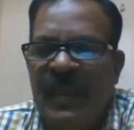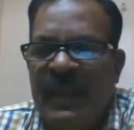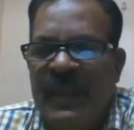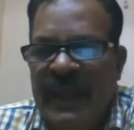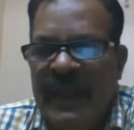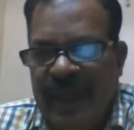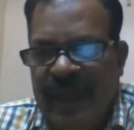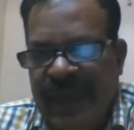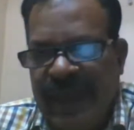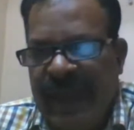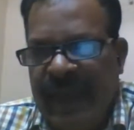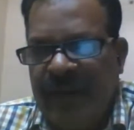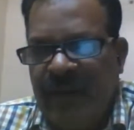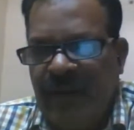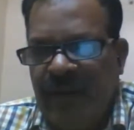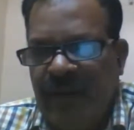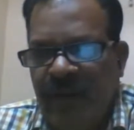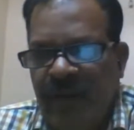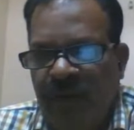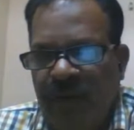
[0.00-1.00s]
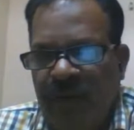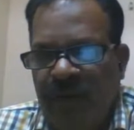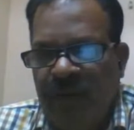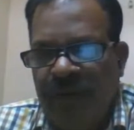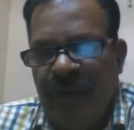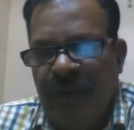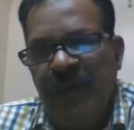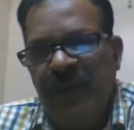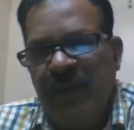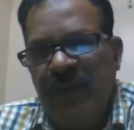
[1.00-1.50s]
again I told you,
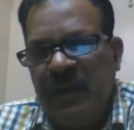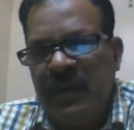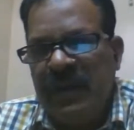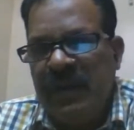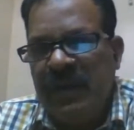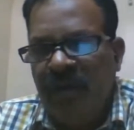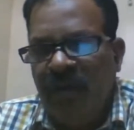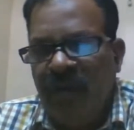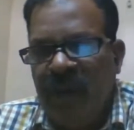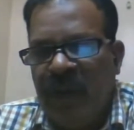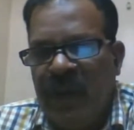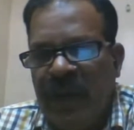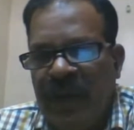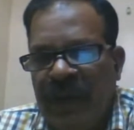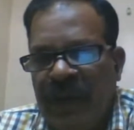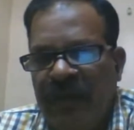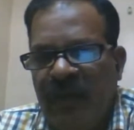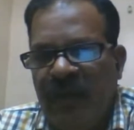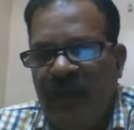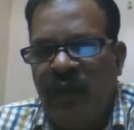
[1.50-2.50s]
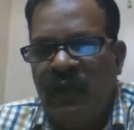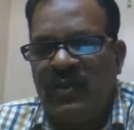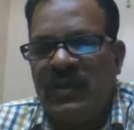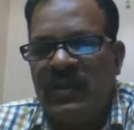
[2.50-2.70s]
remember the word I have used,